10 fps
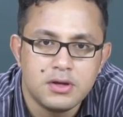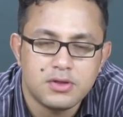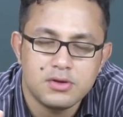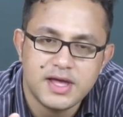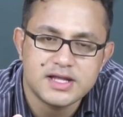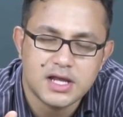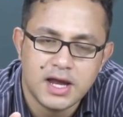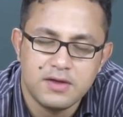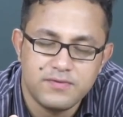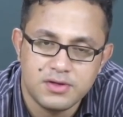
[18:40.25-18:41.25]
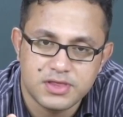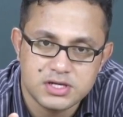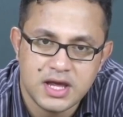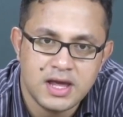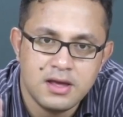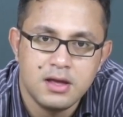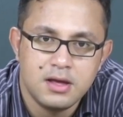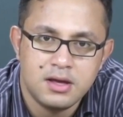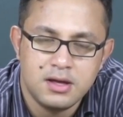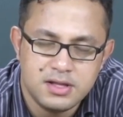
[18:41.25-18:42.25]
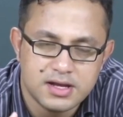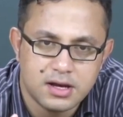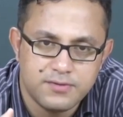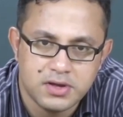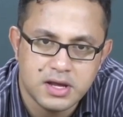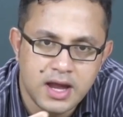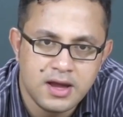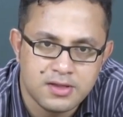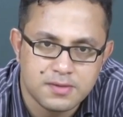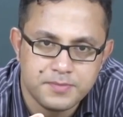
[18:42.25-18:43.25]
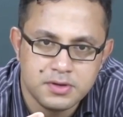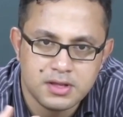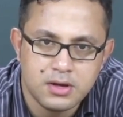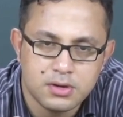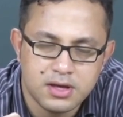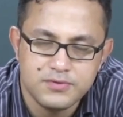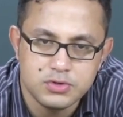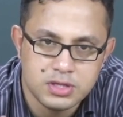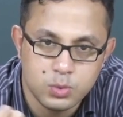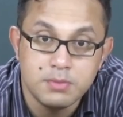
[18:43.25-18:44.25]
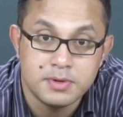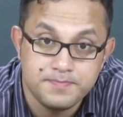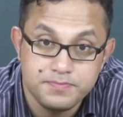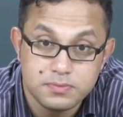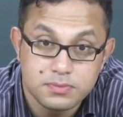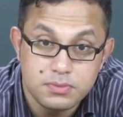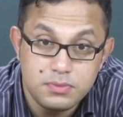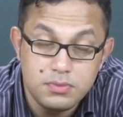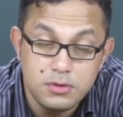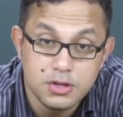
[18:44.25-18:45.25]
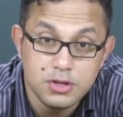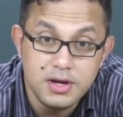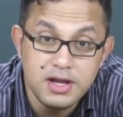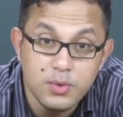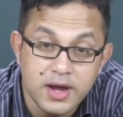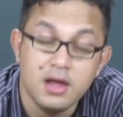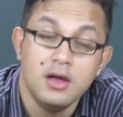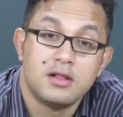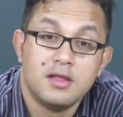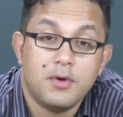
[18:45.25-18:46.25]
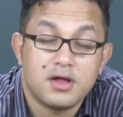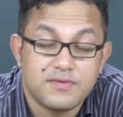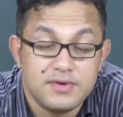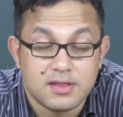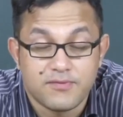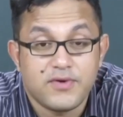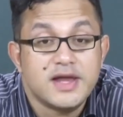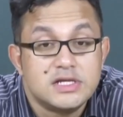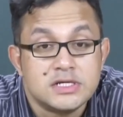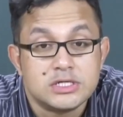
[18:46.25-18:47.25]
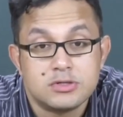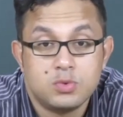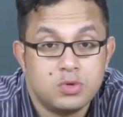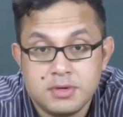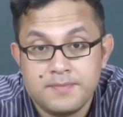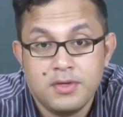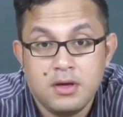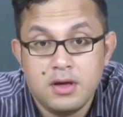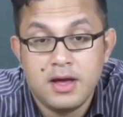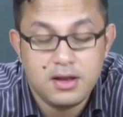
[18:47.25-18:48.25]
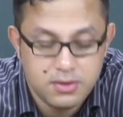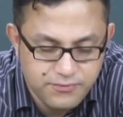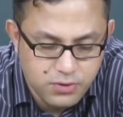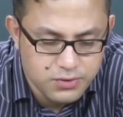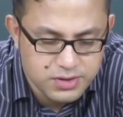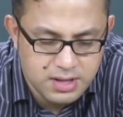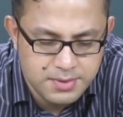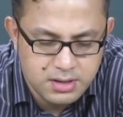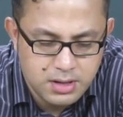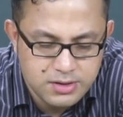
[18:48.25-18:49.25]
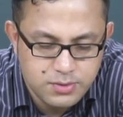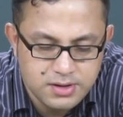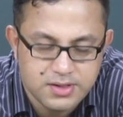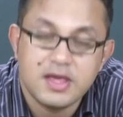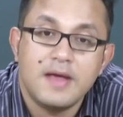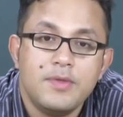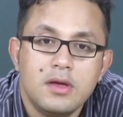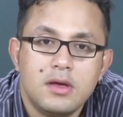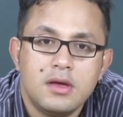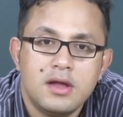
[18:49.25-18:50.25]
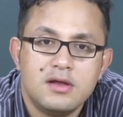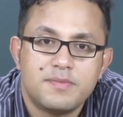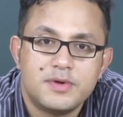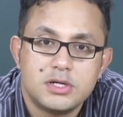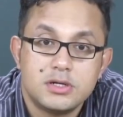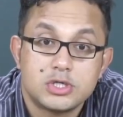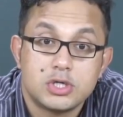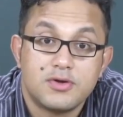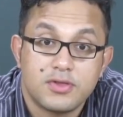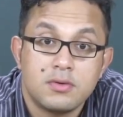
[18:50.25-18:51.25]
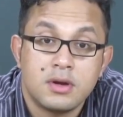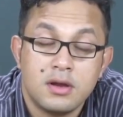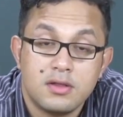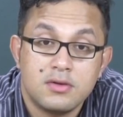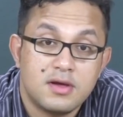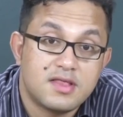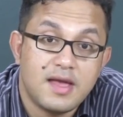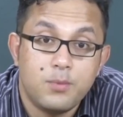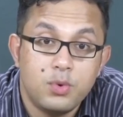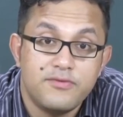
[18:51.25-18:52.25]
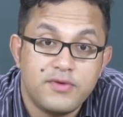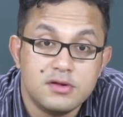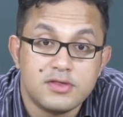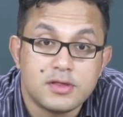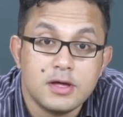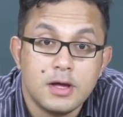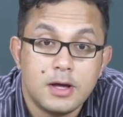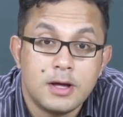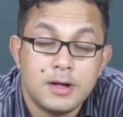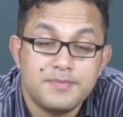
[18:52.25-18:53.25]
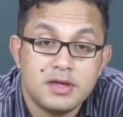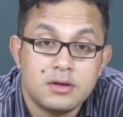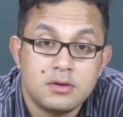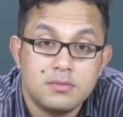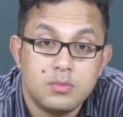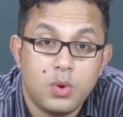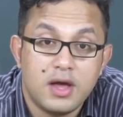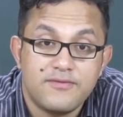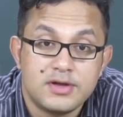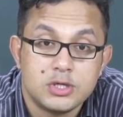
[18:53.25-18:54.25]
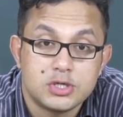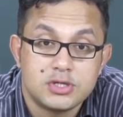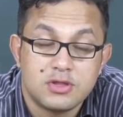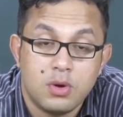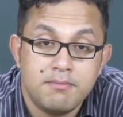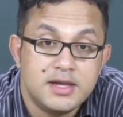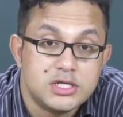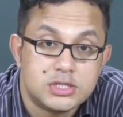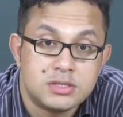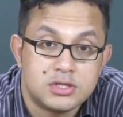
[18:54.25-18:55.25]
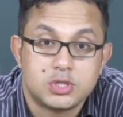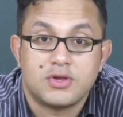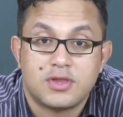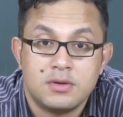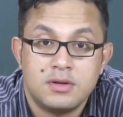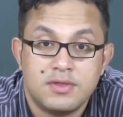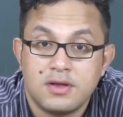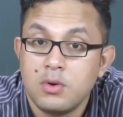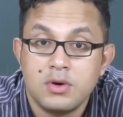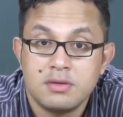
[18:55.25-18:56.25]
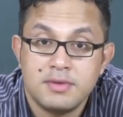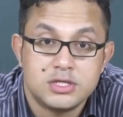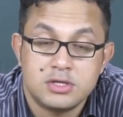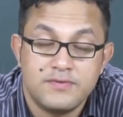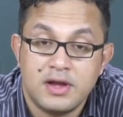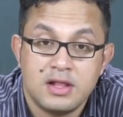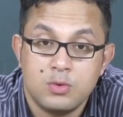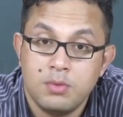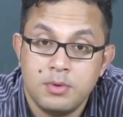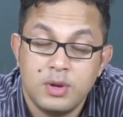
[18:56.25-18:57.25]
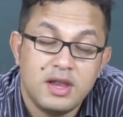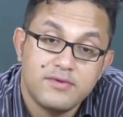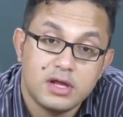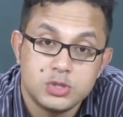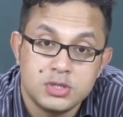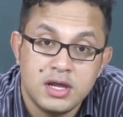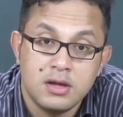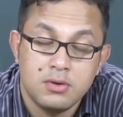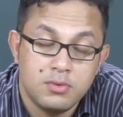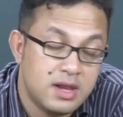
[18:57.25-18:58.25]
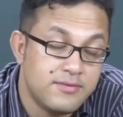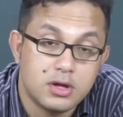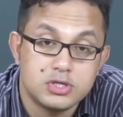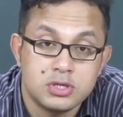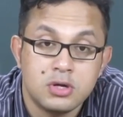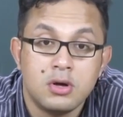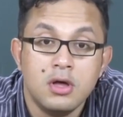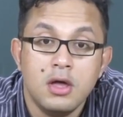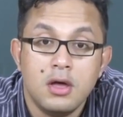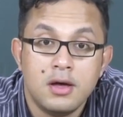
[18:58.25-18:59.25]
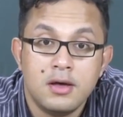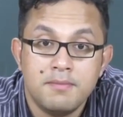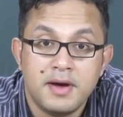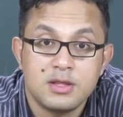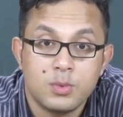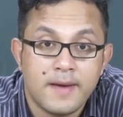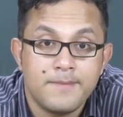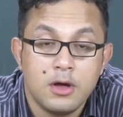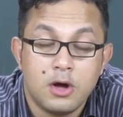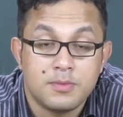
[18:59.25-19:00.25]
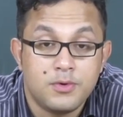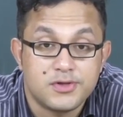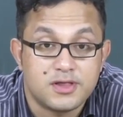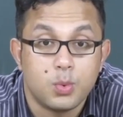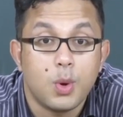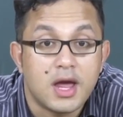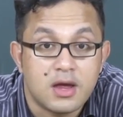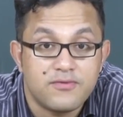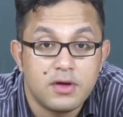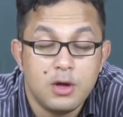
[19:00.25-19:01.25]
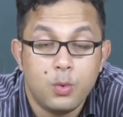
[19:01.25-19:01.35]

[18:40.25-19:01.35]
So that kind of a stare, uh, that kind of a gaze is now given to the woman. So in a way, the boss feels frightened of the woman. And of course, I mean, as we can see uh, in this particular short story, so except Winifred's, uh, you know, wife and daughters who are mentioned in the short story, there is no other mention of any other woman. We never get to we never get to know, uh, by the way, of the boss's wife.